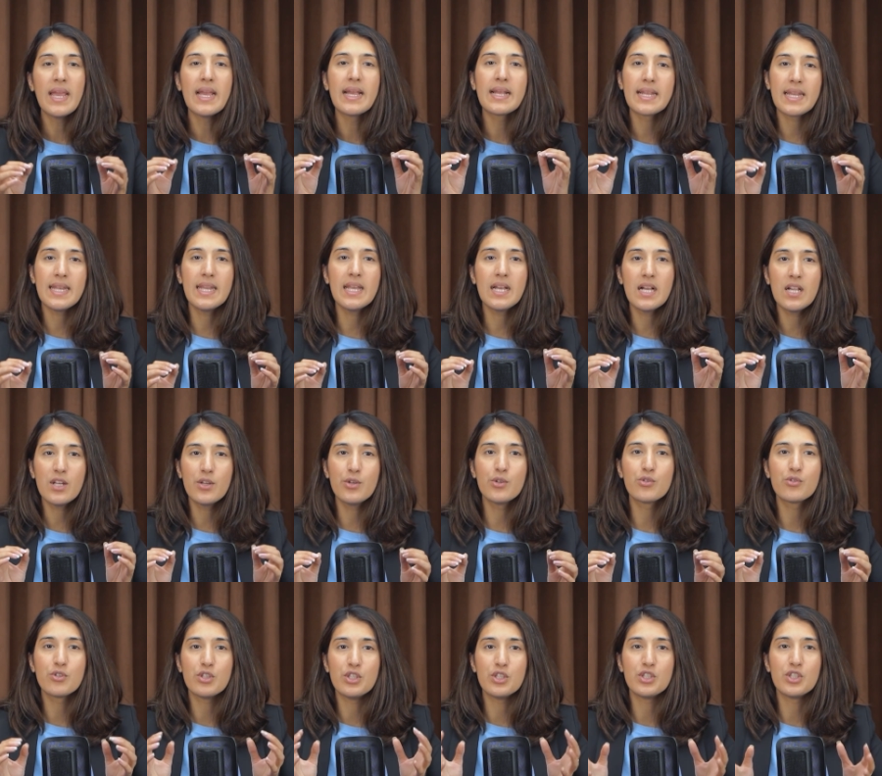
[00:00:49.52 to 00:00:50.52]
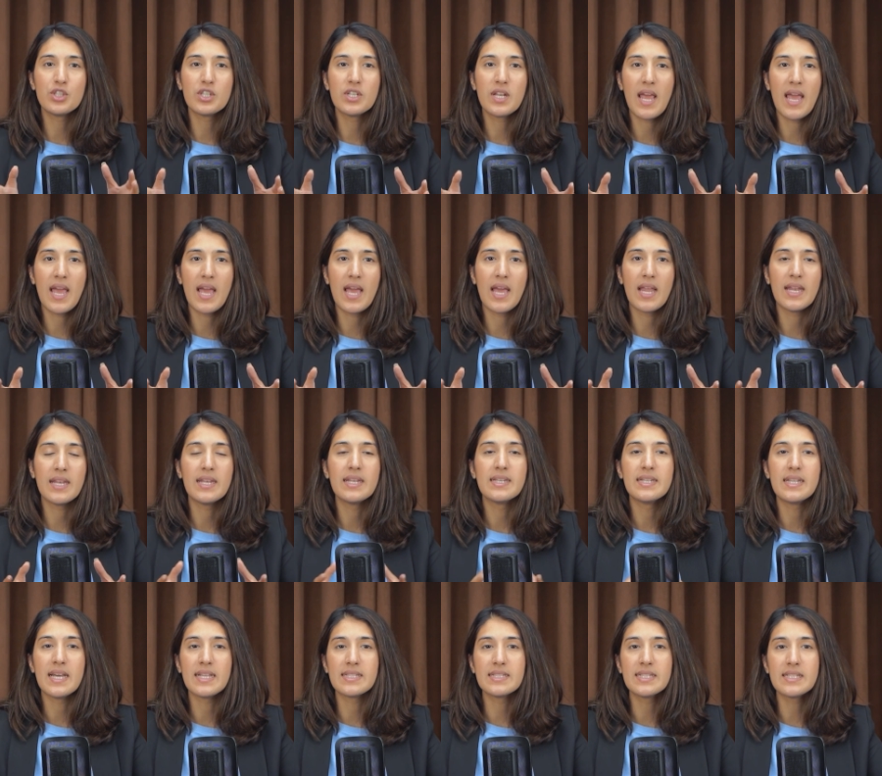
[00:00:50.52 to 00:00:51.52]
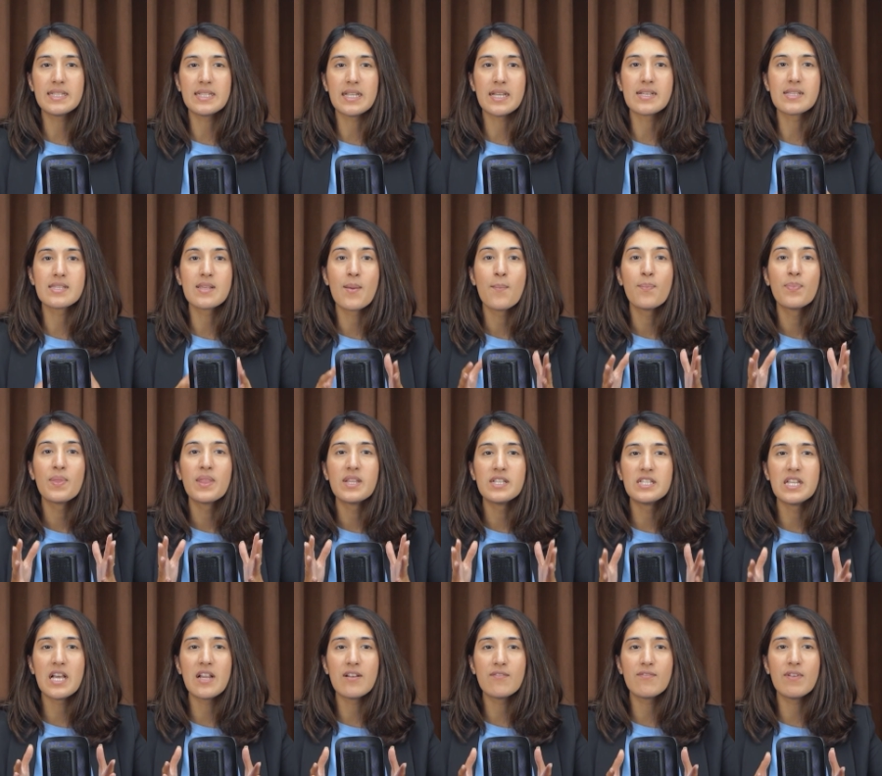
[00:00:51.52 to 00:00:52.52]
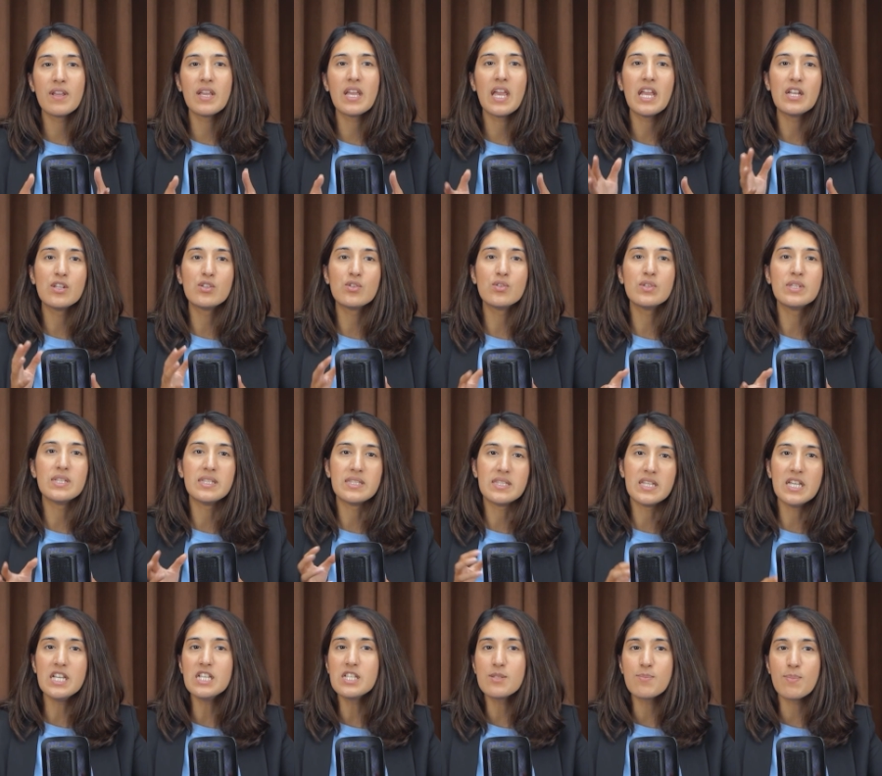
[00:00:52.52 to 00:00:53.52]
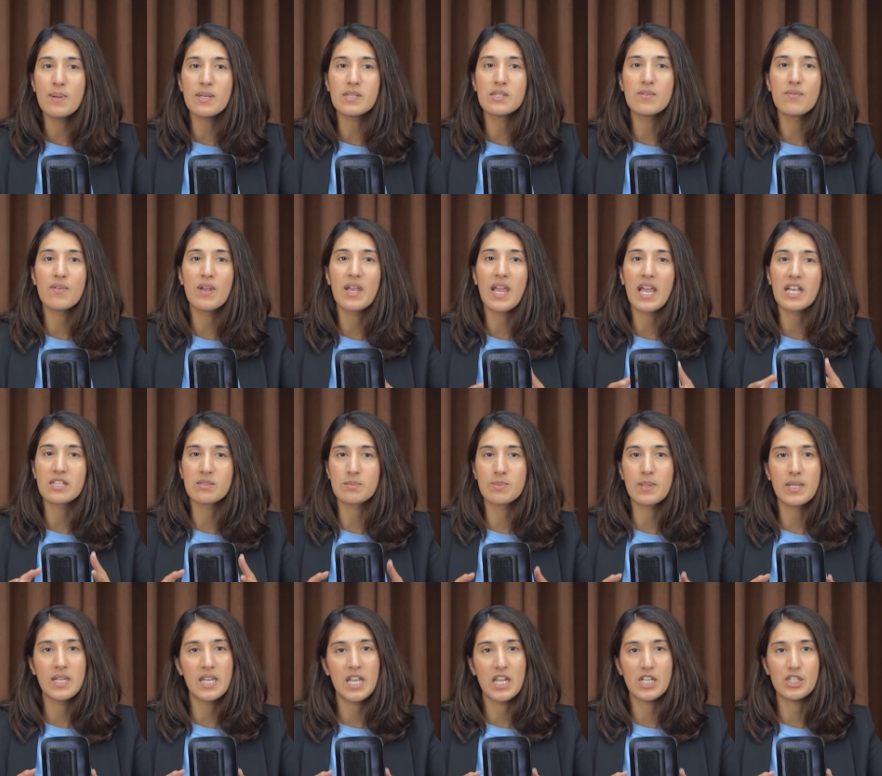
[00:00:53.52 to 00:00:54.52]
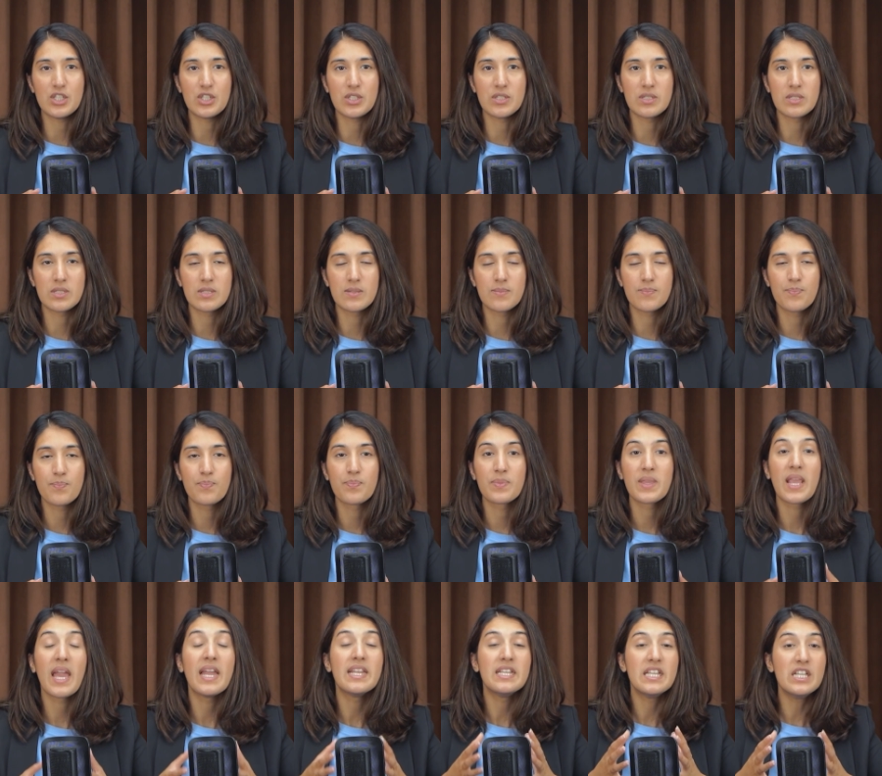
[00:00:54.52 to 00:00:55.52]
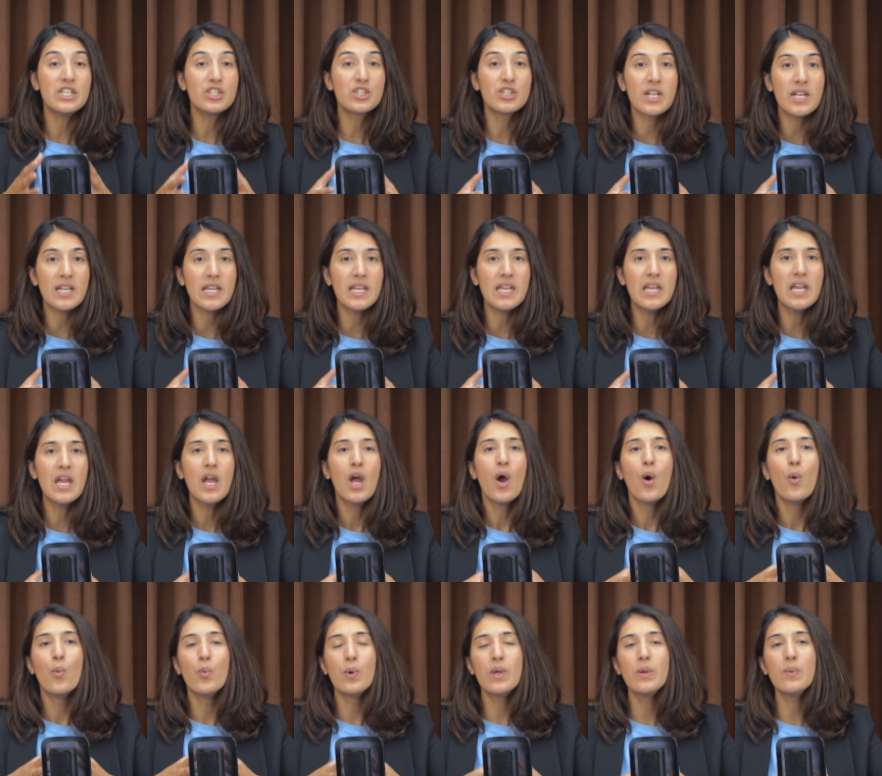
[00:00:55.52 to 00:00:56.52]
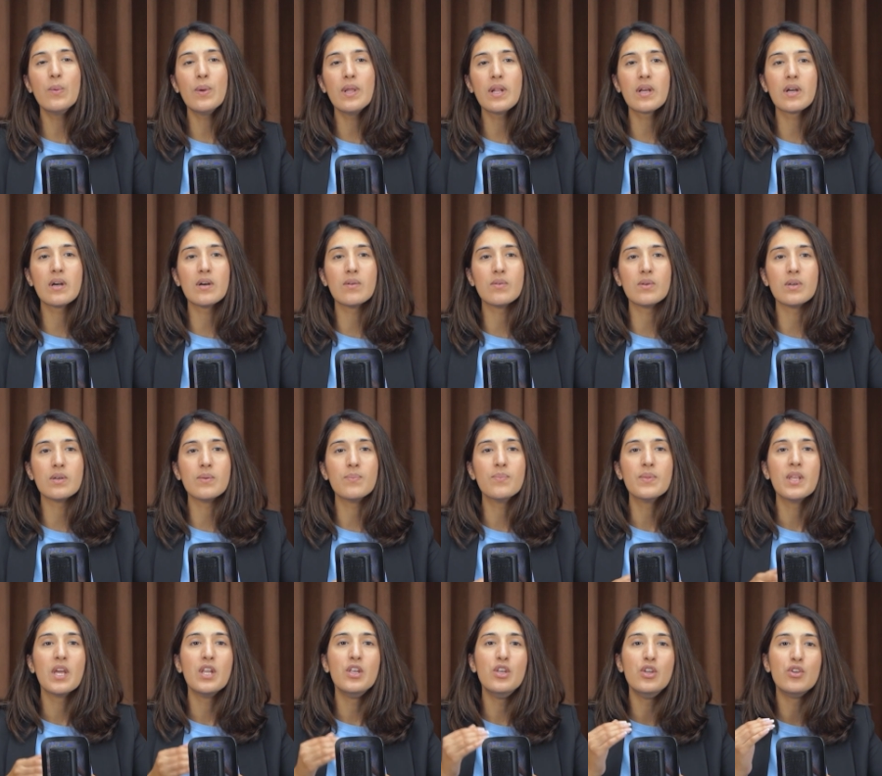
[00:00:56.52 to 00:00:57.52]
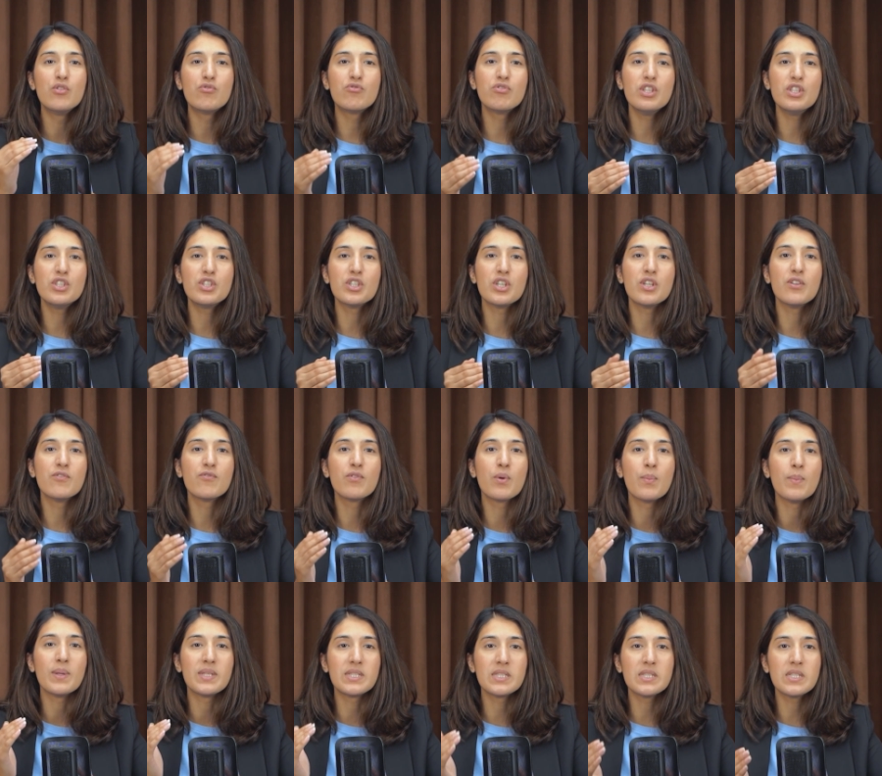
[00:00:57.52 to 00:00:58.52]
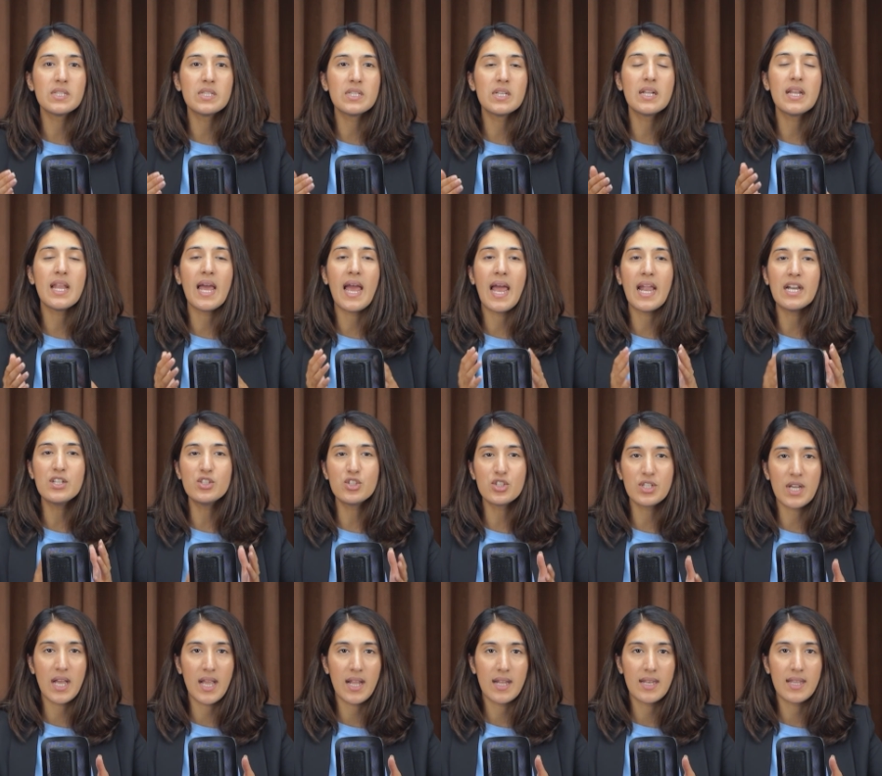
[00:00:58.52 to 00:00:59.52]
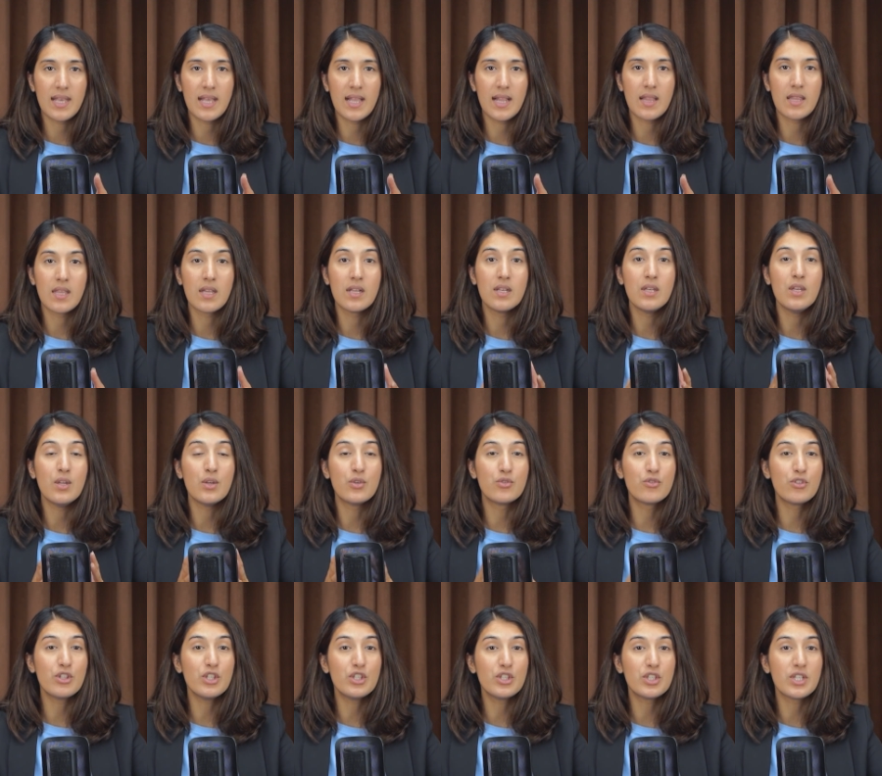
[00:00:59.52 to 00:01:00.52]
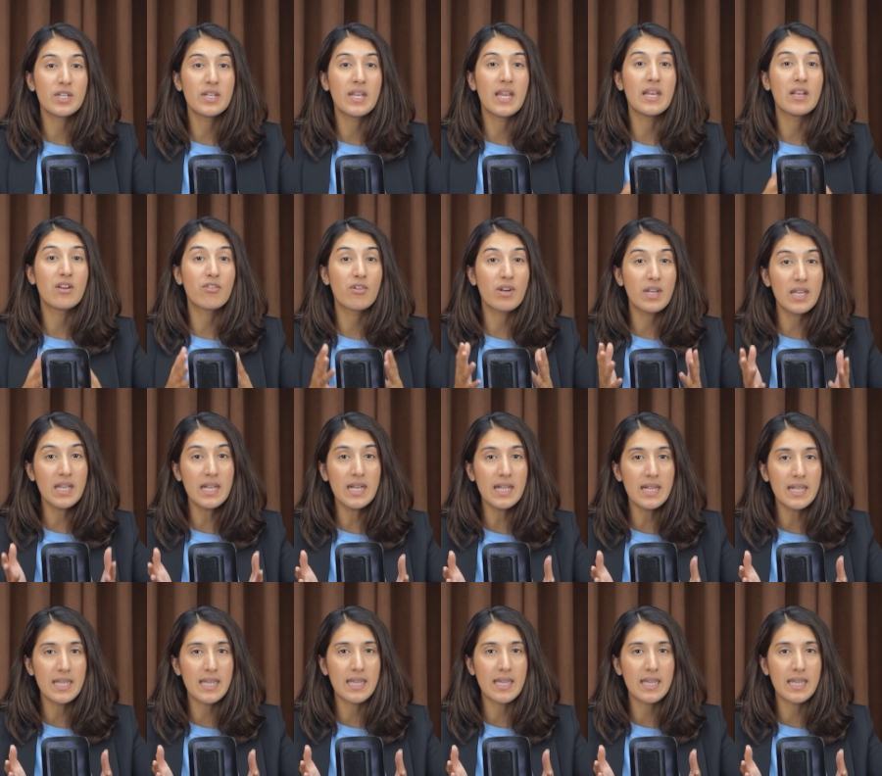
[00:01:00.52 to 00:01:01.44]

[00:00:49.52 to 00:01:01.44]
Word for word: clinical nutrition and dietetics, delving into disease-specific explanations. Additionally, we will cover nutrition for maternal and child health, nutrition in critical